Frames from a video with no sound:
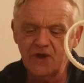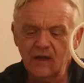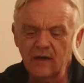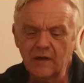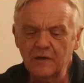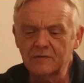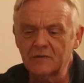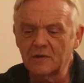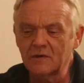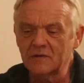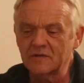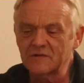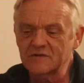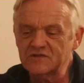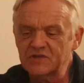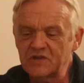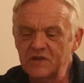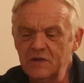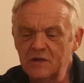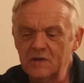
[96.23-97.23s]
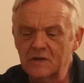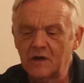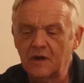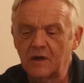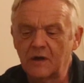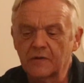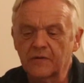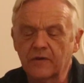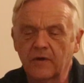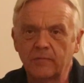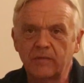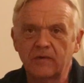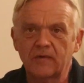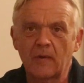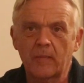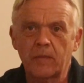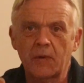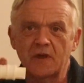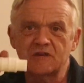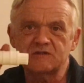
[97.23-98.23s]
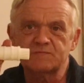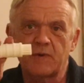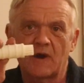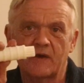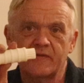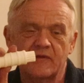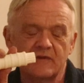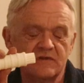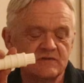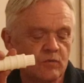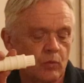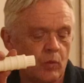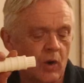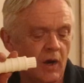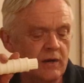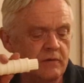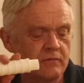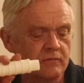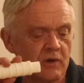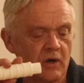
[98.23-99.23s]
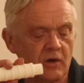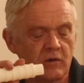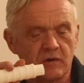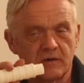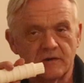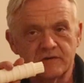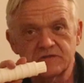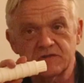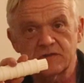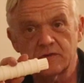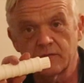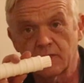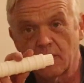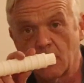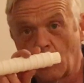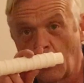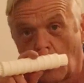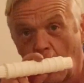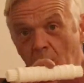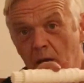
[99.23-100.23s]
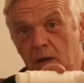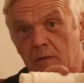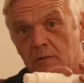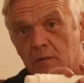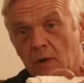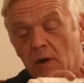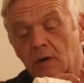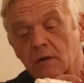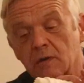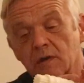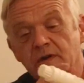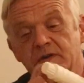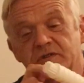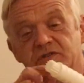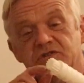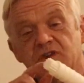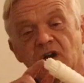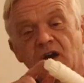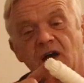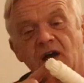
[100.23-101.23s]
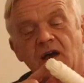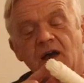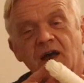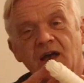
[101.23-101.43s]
the yellow rollers here can be replaced by these white rollers, and the white rollers